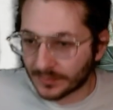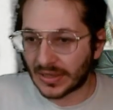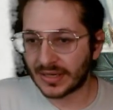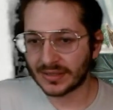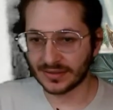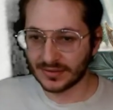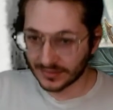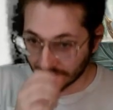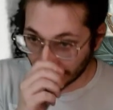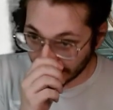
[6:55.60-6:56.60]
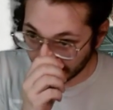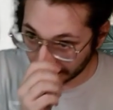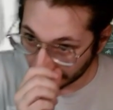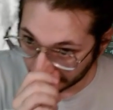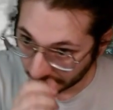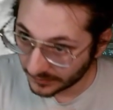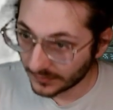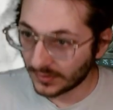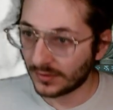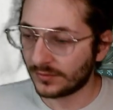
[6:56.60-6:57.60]
Pioneer today.
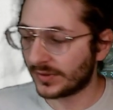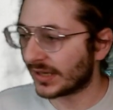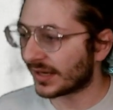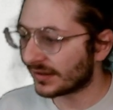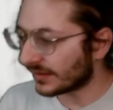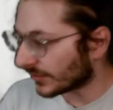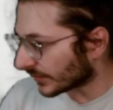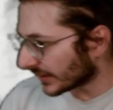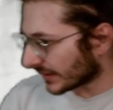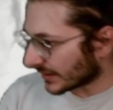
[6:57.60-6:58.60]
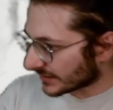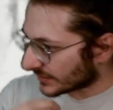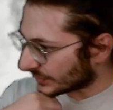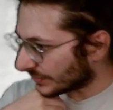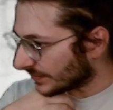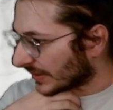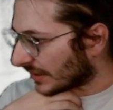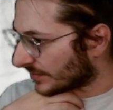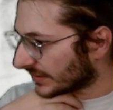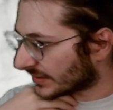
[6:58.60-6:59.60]
We got a really nice YouTube
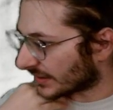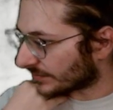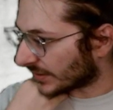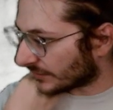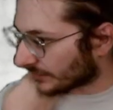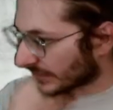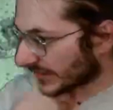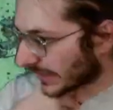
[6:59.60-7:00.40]
comment that I'm gonna read